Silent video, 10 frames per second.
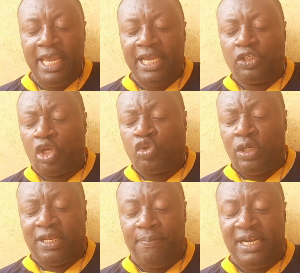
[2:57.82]
It also
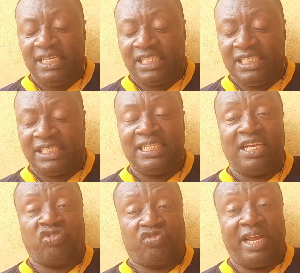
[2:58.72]
diminishes
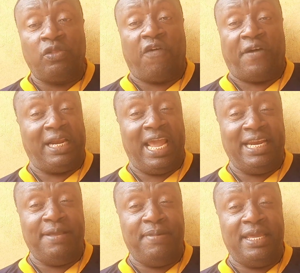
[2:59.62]
the strength of an
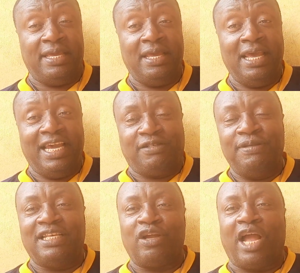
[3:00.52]
enemy. It
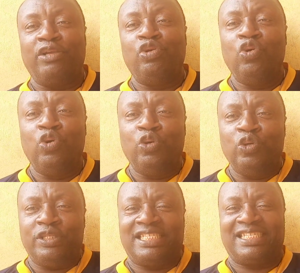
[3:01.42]
means that you can
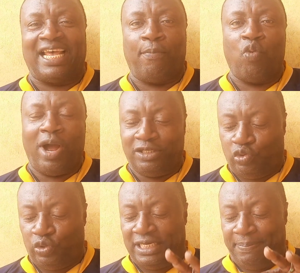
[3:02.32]
use Psalm 1
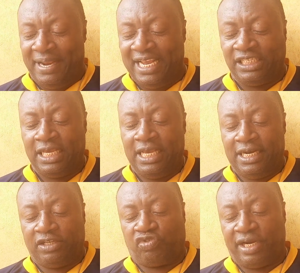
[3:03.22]
to diminish
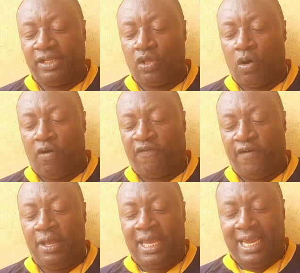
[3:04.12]
the strength of
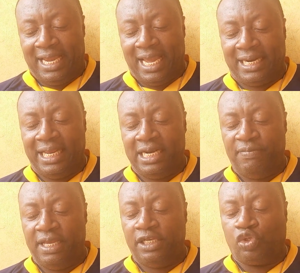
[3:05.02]
an
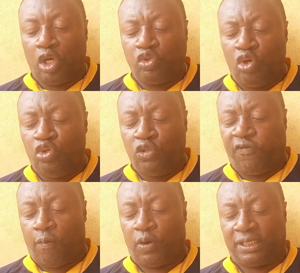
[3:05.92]
enemy. It's also used
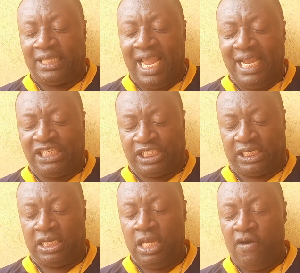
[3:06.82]
for protection
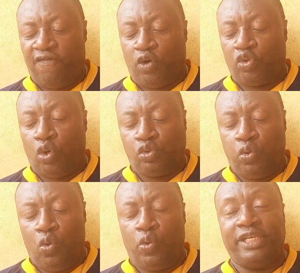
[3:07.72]
for those
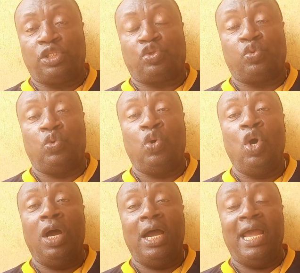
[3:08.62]
who wish to
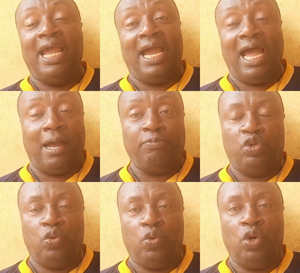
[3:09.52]
harm
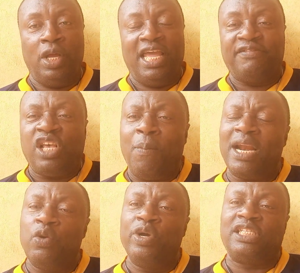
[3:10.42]
you. If
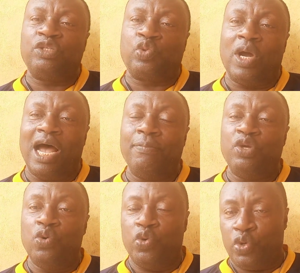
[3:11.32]
somebody wishes to harm
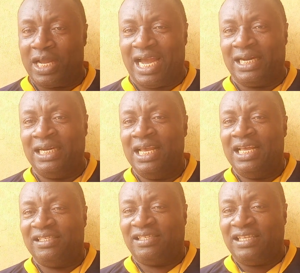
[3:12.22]
you, you can
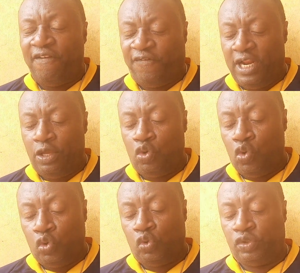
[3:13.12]
safely
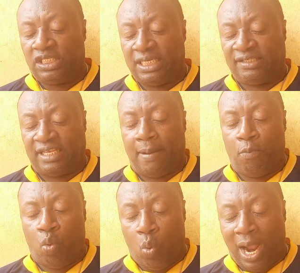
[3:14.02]
use
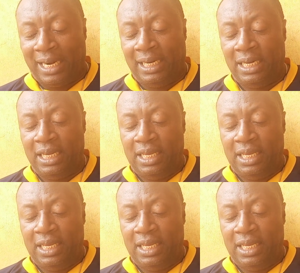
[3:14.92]
Psalm 1